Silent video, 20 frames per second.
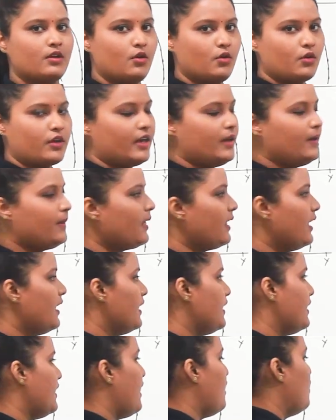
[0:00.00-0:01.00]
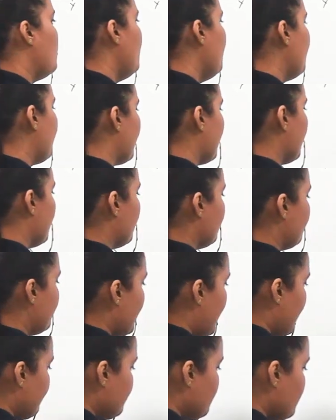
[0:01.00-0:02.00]
Okay. Now we
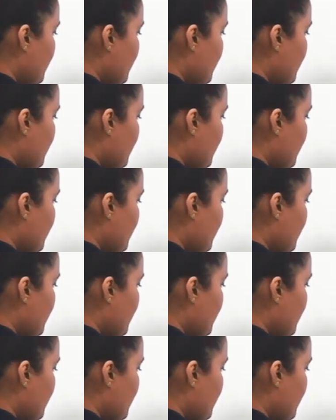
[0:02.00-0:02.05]
have to